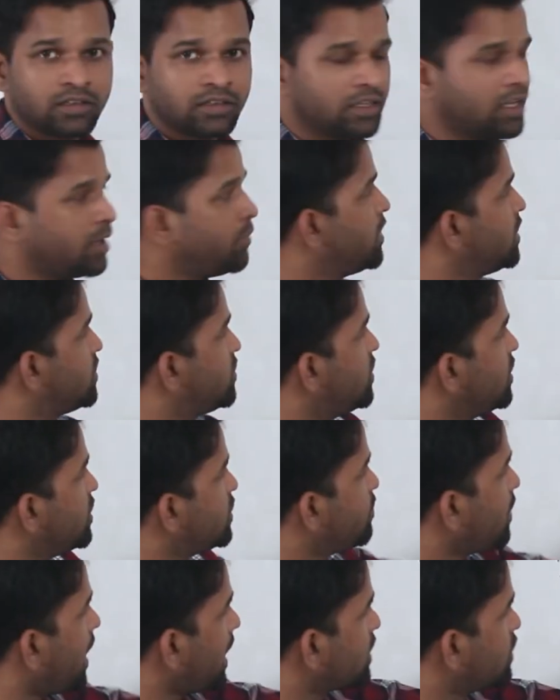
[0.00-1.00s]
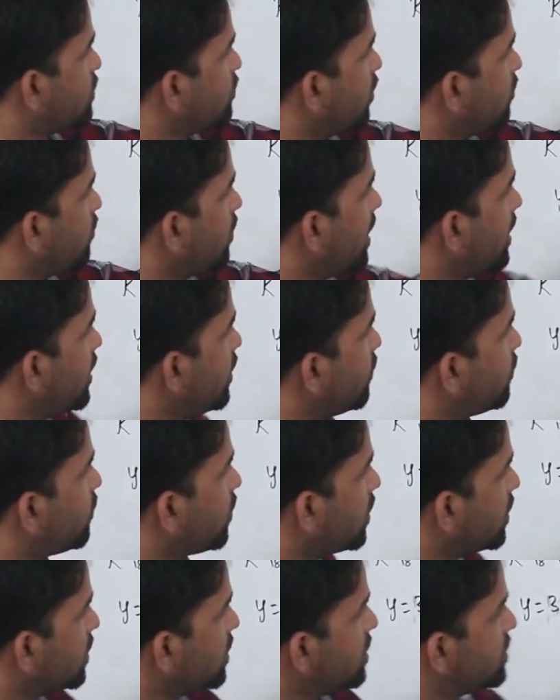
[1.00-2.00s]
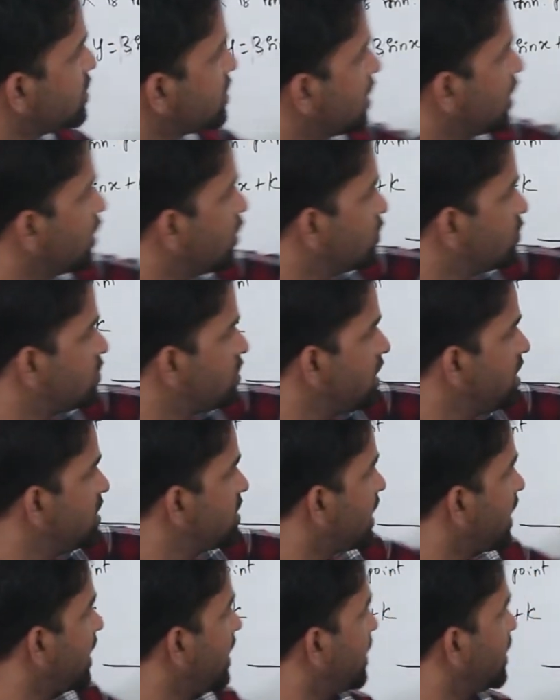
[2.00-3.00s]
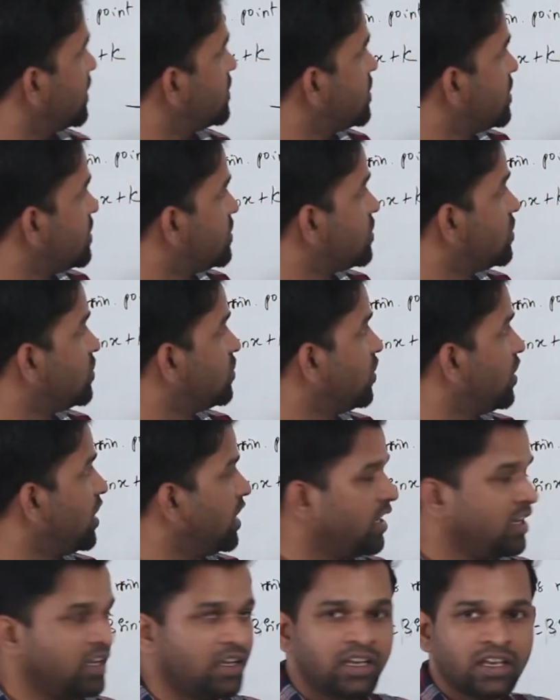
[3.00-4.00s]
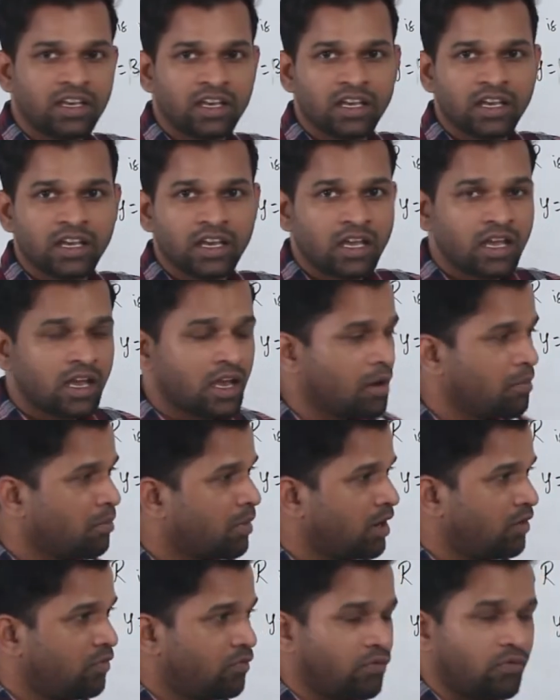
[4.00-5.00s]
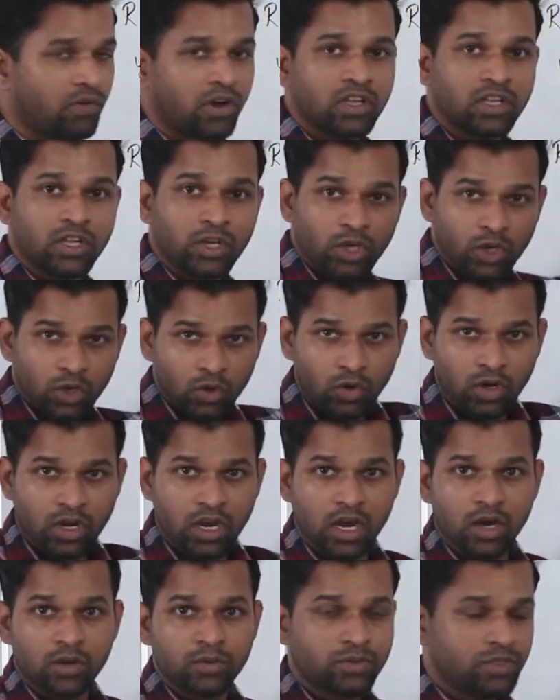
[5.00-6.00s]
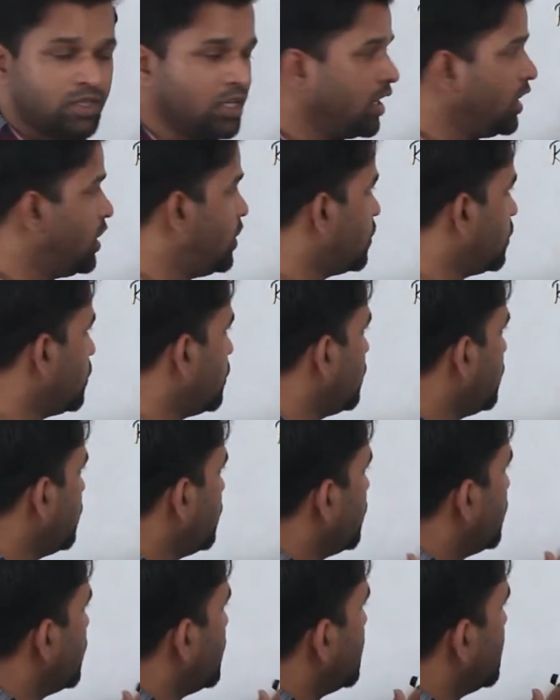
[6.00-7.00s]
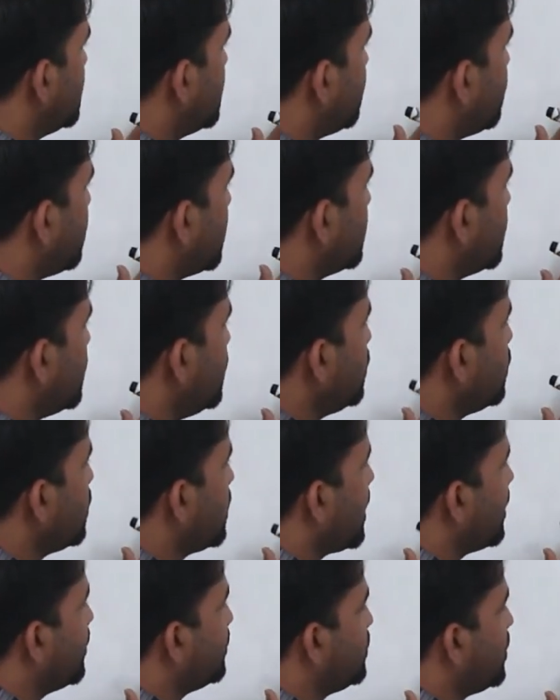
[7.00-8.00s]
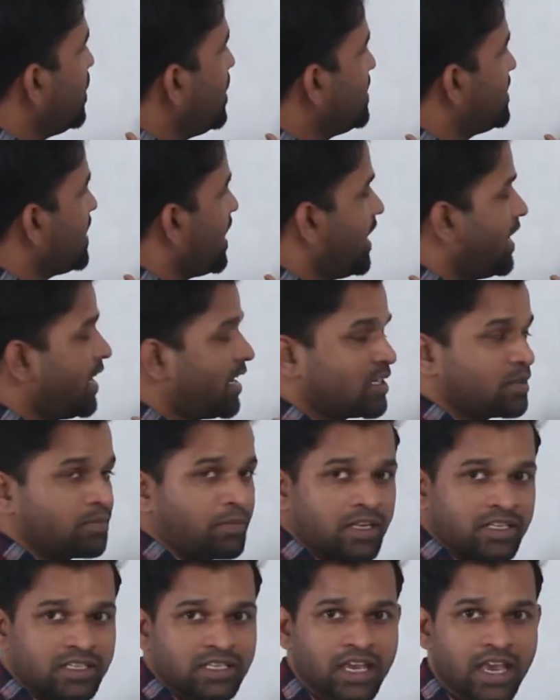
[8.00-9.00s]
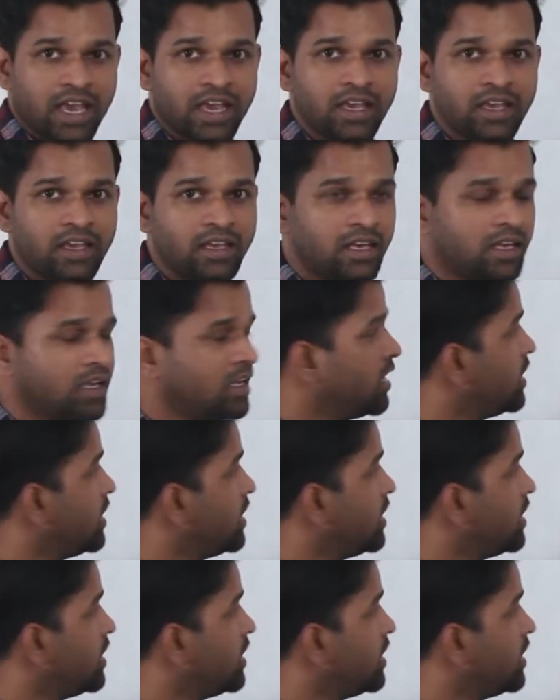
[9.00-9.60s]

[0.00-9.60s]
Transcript: that means this maximum value for this curve 3 sine x is 3, but for the new curve C2, for the new curve 3 sine x plus k,